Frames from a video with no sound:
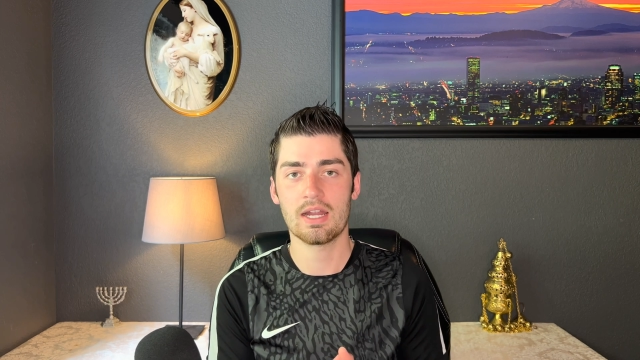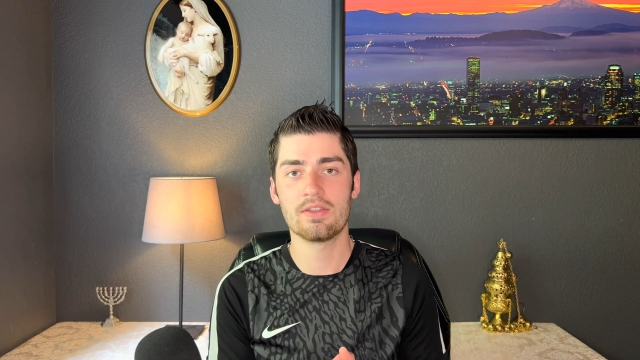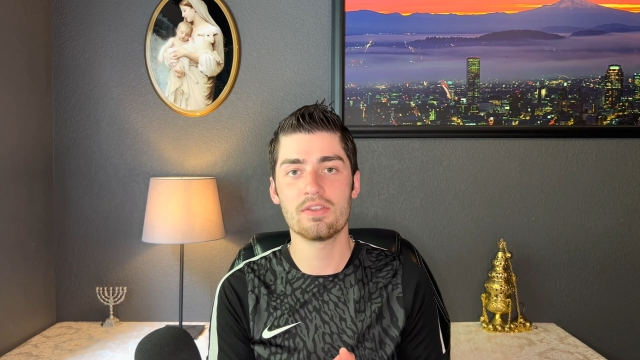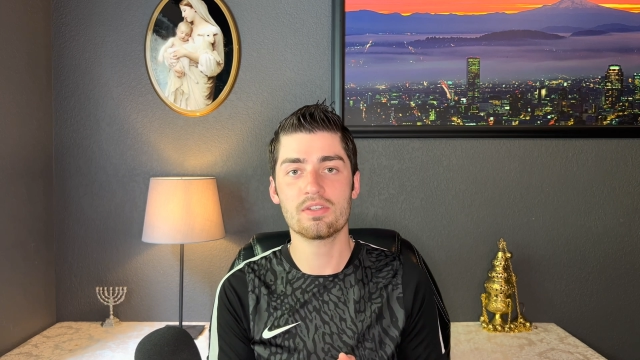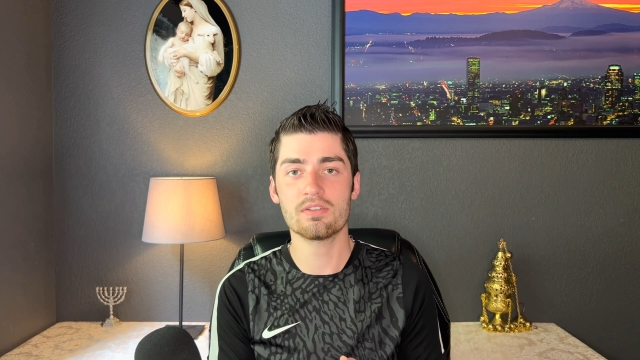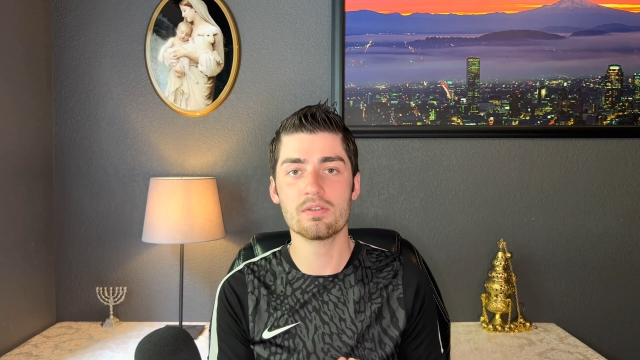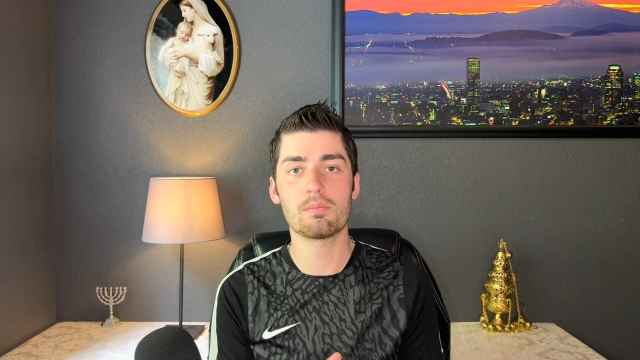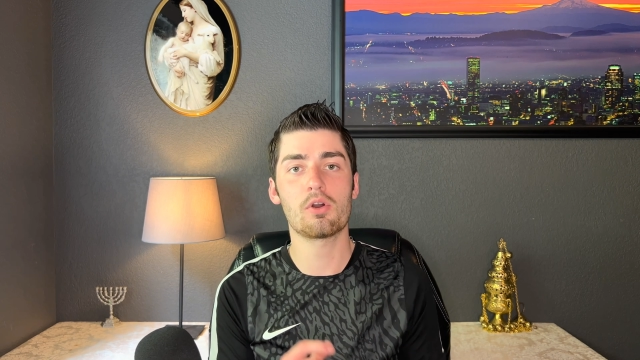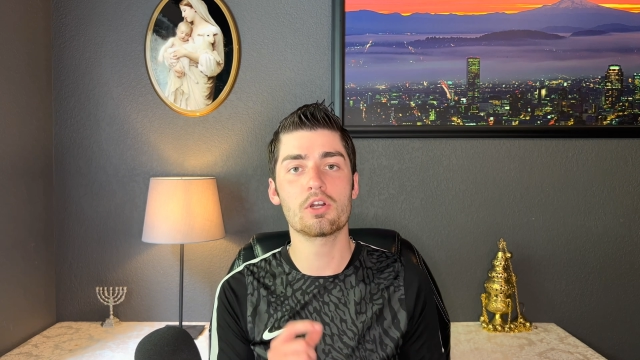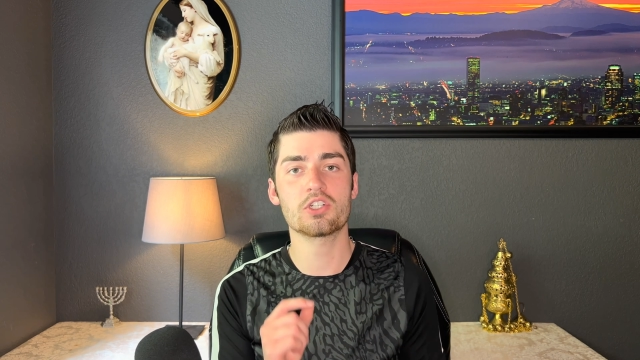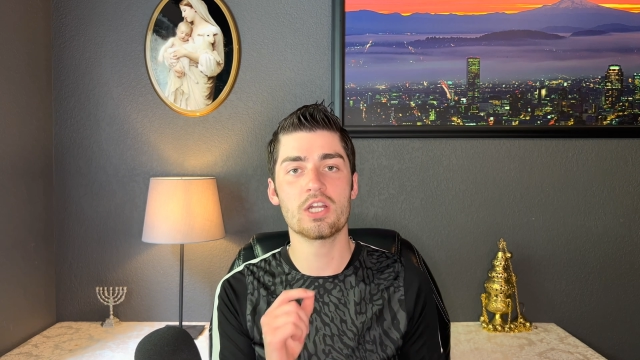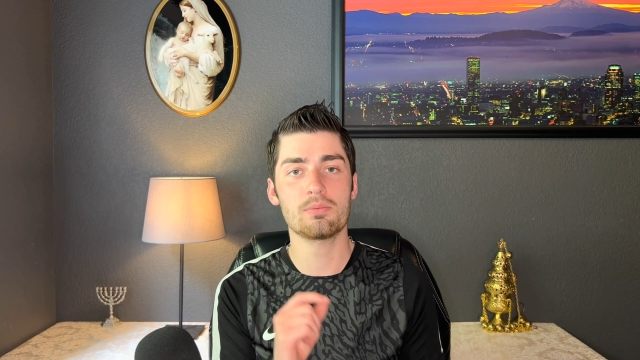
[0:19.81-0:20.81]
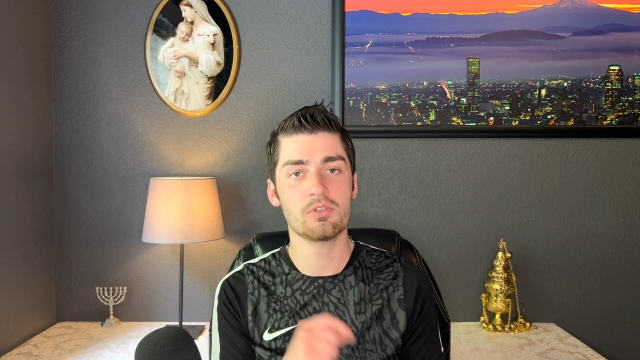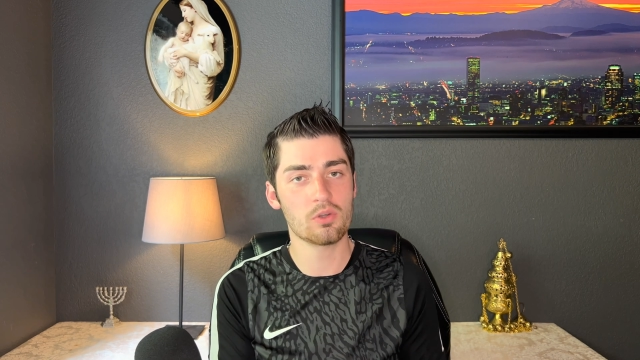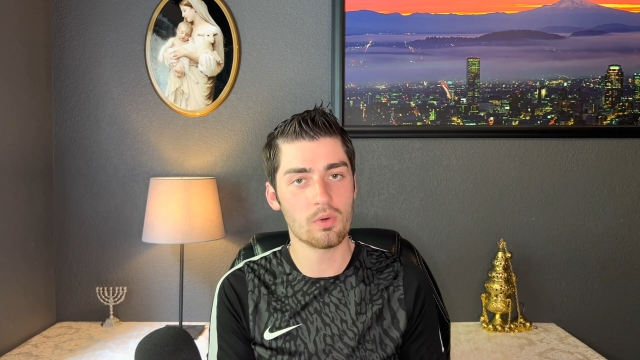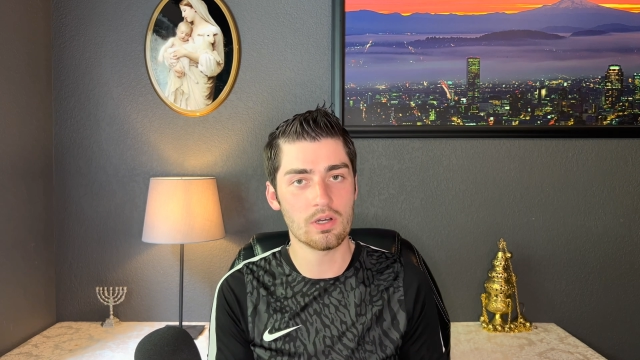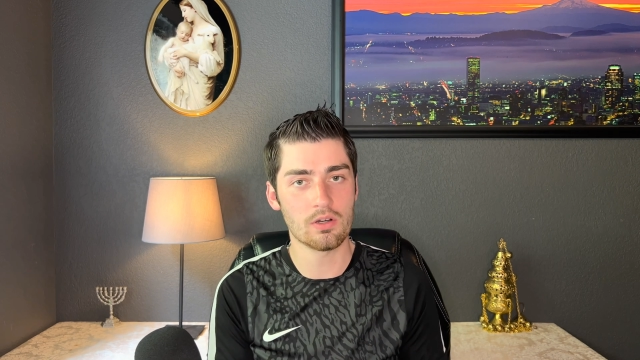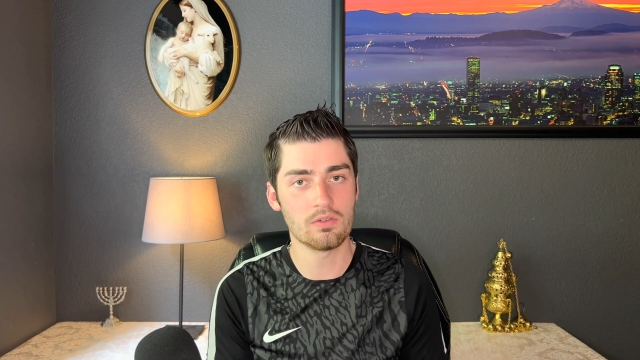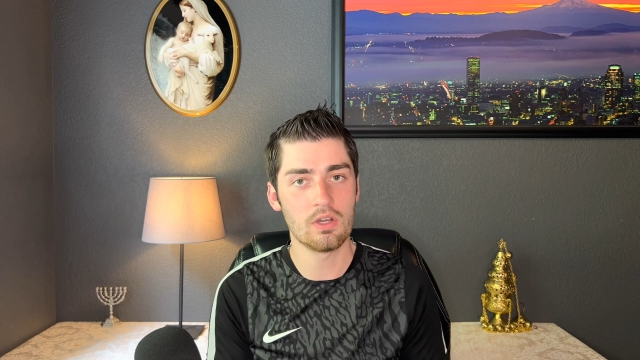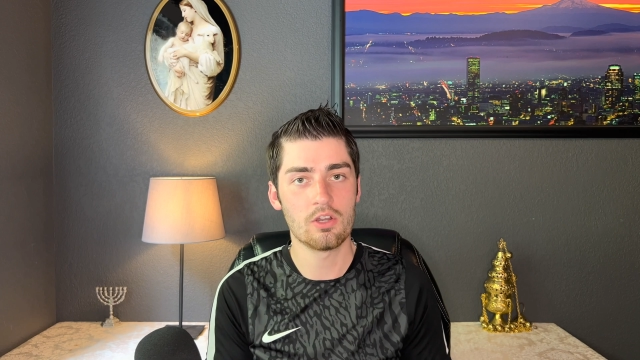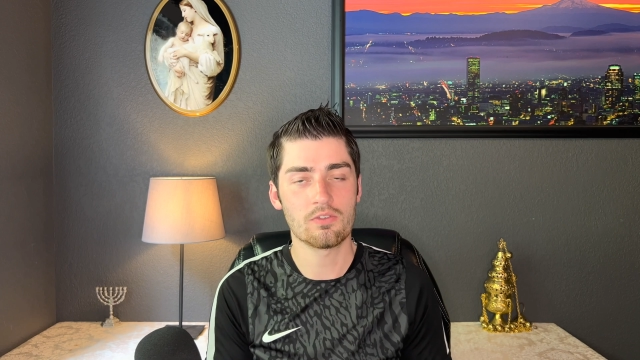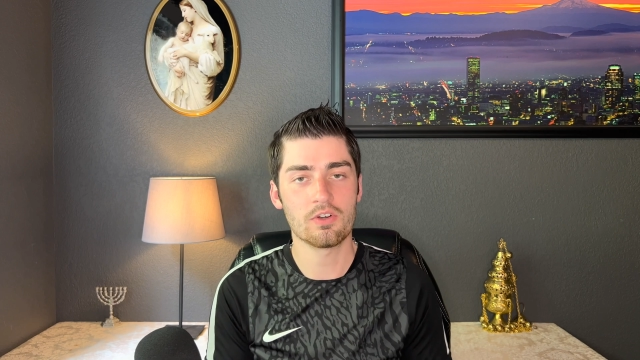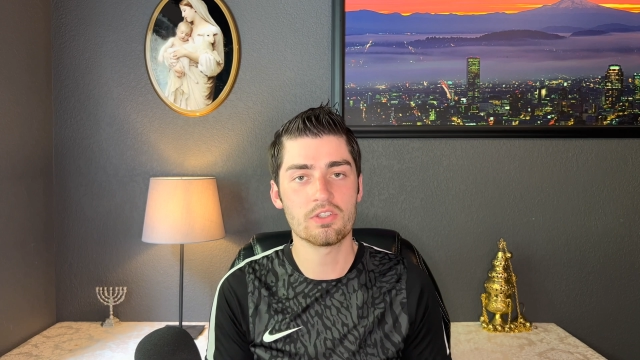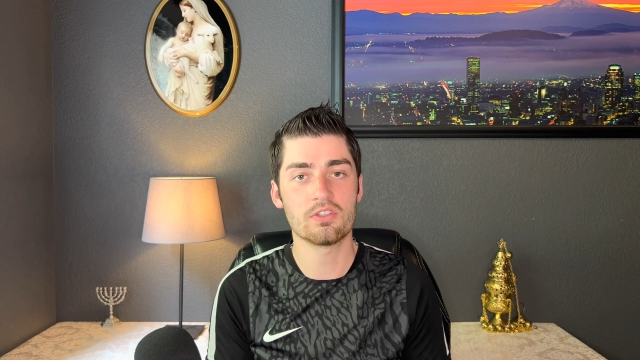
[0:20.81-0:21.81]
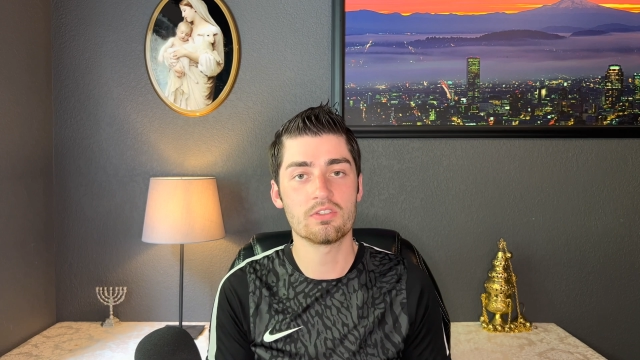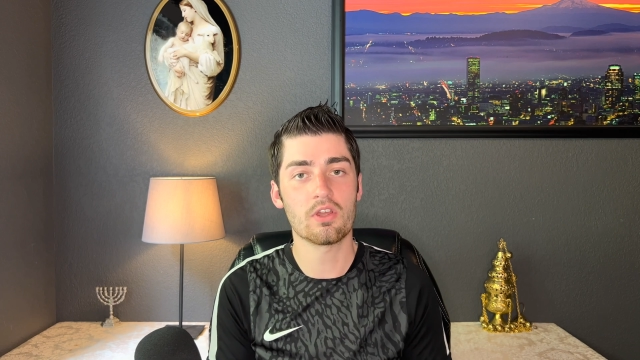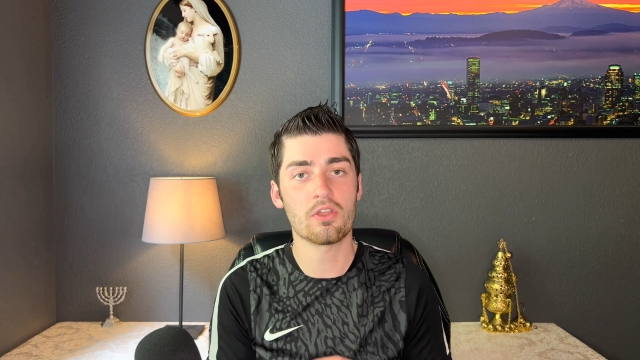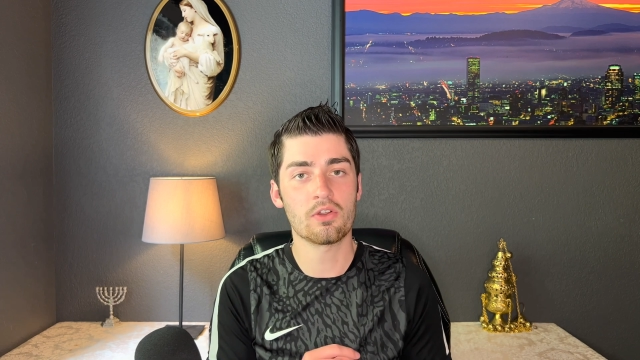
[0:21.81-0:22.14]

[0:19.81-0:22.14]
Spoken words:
And this is in Mark chapter 12, verses